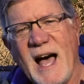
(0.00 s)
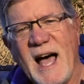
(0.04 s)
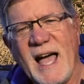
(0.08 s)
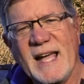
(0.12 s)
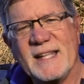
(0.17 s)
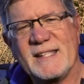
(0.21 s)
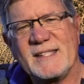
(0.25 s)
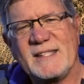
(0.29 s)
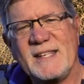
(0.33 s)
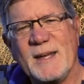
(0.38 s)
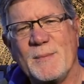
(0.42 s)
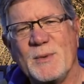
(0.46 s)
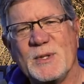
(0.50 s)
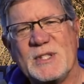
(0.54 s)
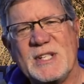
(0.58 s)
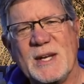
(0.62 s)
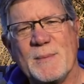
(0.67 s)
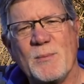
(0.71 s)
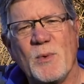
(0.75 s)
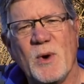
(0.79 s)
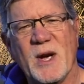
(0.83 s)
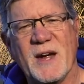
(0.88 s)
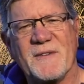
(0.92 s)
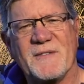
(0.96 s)
Hi, it's Tim with
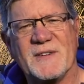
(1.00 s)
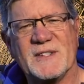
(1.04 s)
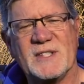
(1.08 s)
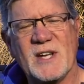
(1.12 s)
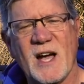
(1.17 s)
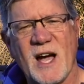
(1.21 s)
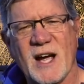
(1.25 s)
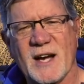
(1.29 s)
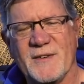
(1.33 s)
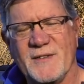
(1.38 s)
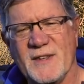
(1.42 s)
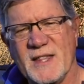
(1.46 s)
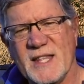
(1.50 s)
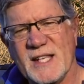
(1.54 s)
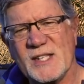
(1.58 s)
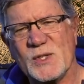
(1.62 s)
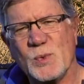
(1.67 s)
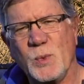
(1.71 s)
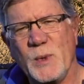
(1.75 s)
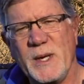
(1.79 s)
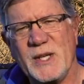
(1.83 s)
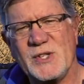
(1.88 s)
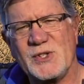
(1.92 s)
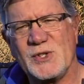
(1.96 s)
Tim Boyer Photography.
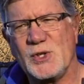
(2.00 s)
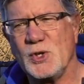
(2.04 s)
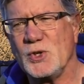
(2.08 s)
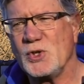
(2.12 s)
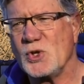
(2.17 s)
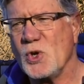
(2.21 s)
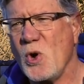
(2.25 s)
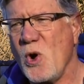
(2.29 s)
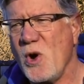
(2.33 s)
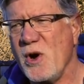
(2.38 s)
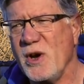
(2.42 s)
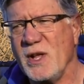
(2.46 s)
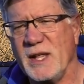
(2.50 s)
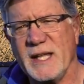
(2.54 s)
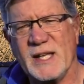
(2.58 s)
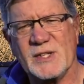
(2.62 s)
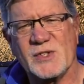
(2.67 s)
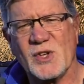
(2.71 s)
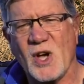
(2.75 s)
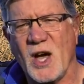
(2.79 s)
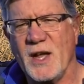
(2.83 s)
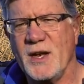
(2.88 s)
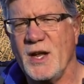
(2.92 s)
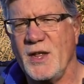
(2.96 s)
This week's tutorial
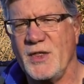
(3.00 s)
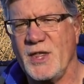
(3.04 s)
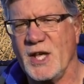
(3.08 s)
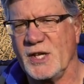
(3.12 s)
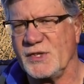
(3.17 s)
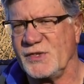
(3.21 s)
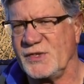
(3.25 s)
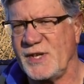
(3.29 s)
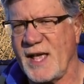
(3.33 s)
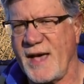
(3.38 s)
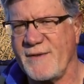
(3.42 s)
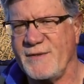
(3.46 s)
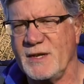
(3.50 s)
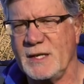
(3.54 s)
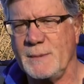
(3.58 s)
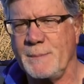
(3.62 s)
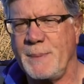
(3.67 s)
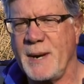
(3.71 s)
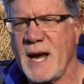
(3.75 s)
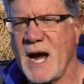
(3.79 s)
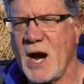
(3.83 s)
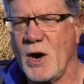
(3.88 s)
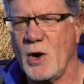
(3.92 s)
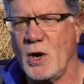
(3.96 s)
is on the
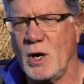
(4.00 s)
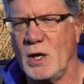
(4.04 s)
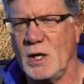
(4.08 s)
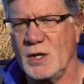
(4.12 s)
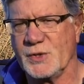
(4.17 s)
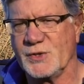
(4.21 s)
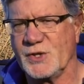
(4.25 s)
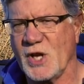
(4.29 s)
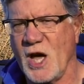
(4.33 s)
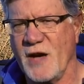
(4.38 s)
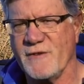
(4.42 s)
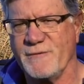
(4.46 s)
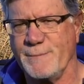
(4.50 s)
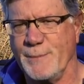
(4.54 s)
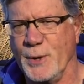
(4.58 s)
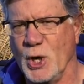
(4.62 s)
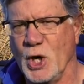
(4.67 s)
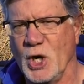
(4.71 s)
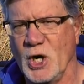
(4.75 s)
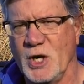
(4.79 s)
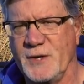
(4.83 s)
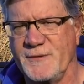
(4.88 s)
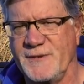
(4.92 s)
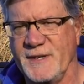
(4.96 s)
seven perils of
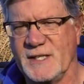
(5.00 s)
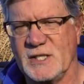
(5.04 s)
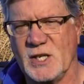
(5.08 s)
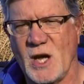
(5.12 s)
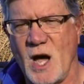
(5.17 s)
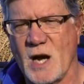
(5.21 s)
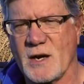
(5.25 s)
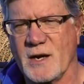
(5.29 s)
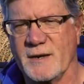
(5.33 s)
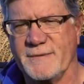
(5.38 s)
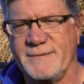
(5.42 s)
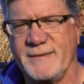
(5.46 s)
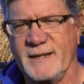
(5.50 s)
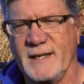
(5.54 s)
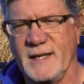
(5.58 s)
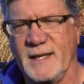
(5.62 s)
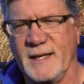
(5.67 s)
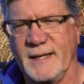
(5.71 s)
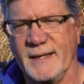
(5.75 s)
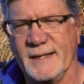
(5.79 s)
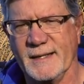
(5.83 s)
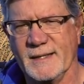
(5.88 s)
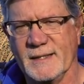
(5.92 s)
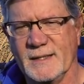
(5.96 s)
bird
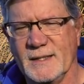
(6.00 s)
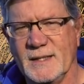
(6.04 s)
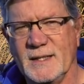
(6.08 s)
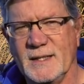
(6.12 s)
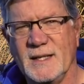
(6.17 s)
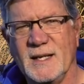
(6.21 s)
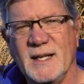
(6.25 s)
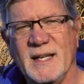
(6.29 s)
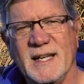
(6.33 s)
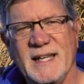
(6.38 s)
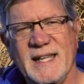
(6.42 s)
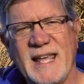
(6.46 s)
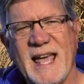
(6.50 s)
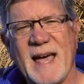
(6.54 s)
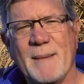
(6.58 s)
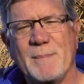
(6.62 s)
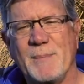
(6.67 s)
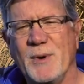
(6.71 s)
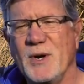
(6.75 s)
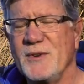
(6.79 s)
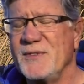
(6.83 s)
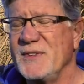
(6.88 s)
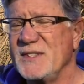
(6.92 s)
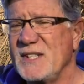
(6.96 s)
photography. Yeah,
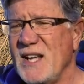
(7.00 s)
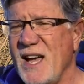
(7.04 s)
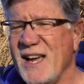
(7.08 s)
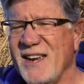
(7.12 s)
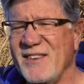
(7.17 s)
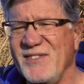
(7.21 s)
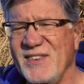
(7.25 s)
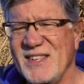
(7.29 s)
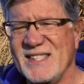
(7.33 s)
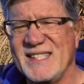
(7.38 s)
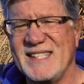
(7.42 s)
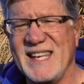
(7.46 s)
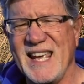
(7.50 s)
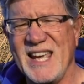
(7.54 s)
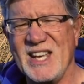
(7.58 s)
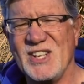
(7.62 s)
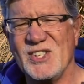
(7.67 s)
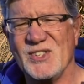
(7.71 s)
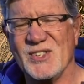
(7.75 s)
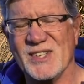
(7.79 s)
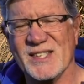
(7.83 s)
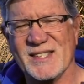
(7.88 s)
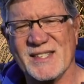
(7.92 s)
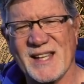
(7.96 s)
bird photography is
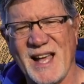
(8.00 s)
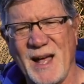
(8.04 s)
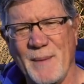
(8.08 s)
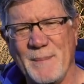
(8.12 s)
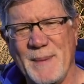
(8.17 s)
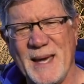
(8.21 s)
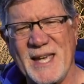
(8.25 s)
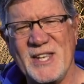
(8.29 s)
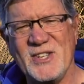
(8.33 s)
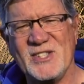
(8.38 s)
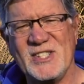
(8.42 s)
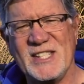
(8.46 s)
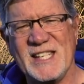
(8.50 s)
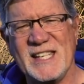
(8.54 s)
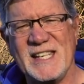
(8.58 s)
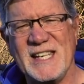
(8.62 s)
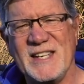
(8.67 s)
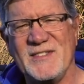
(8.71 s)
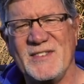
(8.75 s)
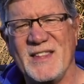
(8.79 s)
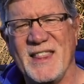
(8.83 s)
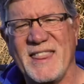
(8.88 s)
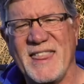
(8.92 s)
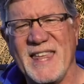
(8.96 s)
dangerous. I'll bet you didn't
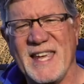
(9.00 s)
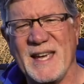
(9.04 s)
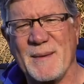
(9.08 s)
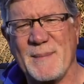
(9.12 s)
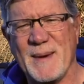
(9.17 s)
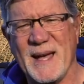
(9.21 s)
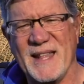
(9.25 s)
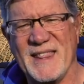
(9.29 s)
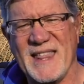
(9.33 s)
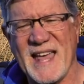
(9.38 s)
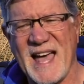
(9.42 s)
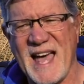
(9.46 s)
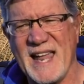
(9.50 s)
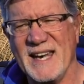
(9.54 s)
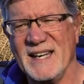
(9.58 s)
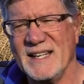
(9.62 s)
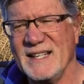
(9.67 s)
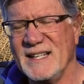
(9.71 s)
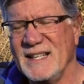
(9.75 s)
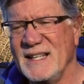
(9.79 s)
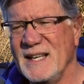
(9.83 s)
even think about that.